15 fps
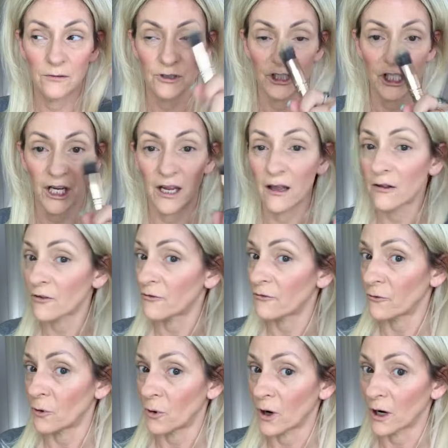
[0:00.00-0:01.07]
cheeks
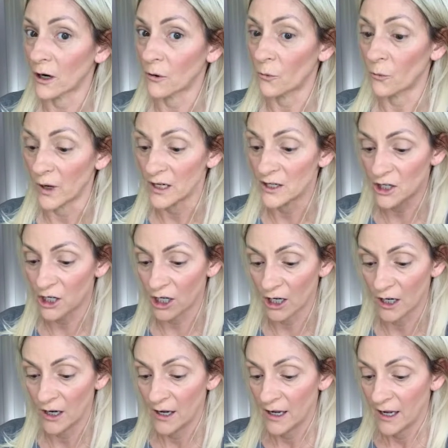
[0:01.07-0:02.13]
for
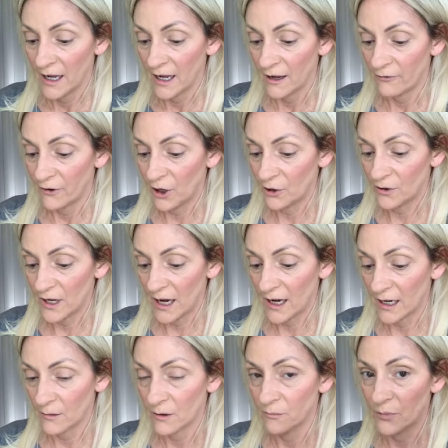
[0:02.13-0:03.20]
winter, if you take
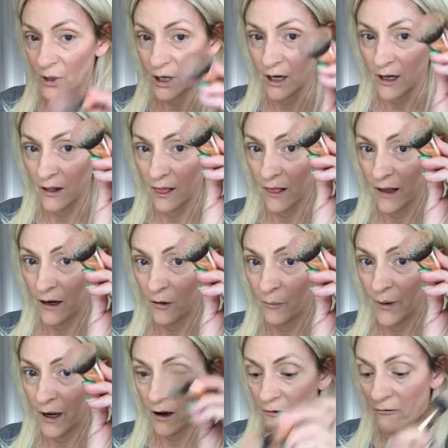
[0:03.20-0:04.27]
and put a little
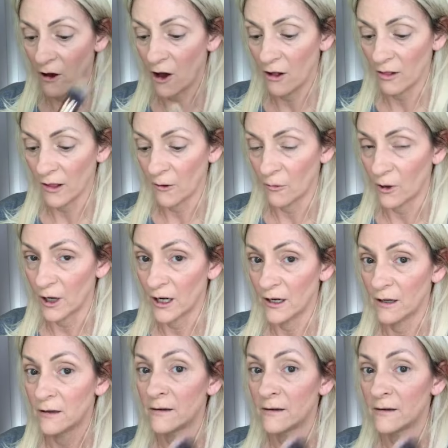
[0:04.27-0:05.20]
bit of Hollywood